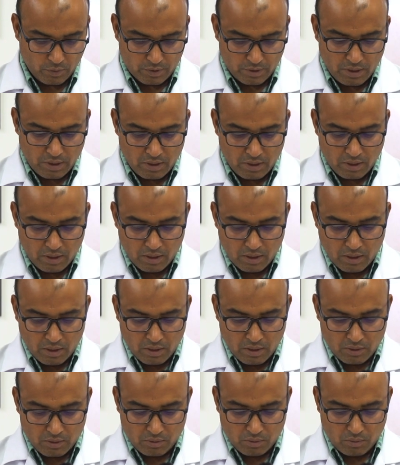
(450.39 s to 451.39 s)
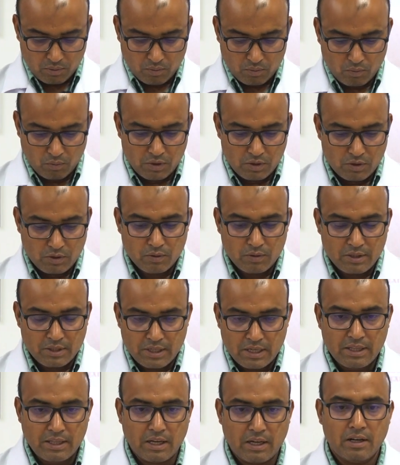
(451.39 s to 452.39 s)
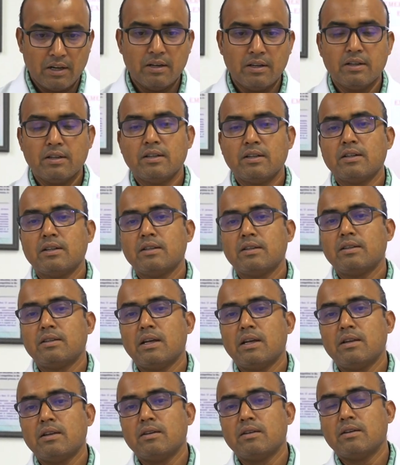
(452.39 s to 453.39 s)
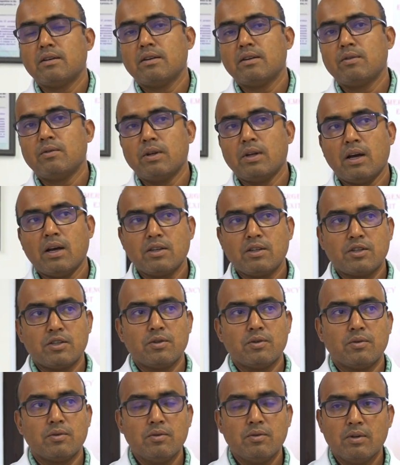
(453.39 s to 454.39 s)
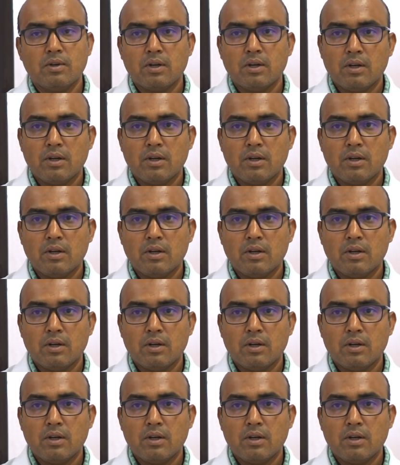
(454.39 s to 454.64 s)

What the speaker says: Okay. So once you say that, then we'll ask you,